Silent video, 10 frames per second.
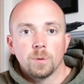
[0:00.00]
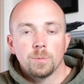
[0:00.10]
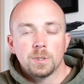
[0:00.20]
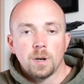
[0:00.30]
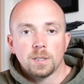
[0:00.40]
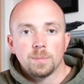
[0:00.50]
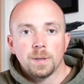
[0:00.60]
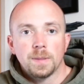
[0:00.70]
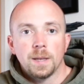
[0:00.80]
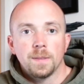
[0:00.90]
where we talked
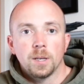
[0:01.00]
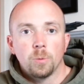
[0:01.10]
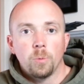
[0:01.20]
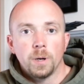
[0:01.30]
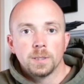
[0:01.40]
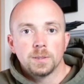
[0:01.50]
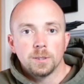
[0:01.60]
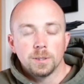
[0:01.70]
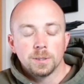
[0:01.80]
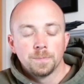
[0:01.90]
about that in the Help Wanted
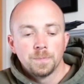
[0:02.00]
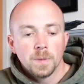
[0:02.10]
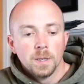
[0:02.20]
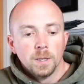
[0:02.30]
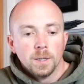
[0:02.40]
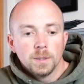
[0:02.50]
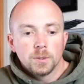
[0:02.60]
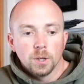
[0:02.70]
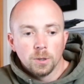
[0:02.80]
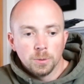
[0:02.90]
series.
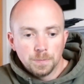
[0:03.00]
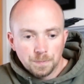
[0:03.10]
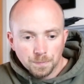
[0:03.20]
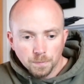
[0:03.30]
So,